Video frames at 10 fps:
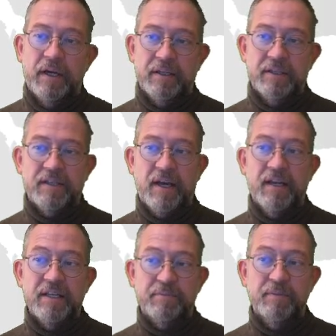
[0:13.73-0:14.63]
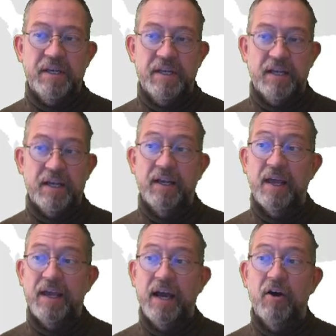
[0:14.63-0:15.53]
Design is meaning
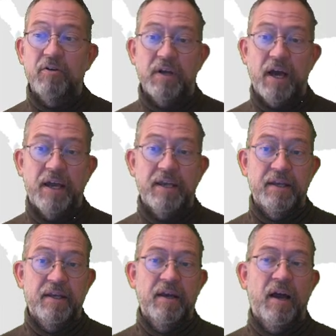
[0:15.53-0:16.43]
layout, i.e.